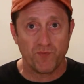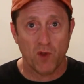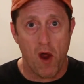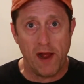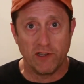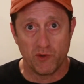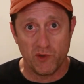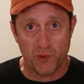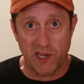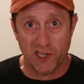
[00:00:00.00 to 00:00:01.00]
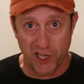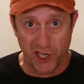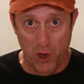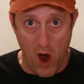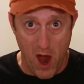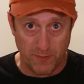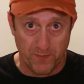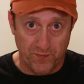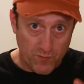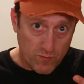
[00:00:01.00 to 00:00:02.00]
All right, so as we continue on,
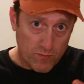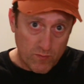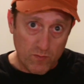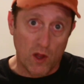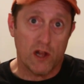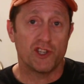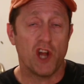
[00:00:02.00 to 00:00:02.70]
let's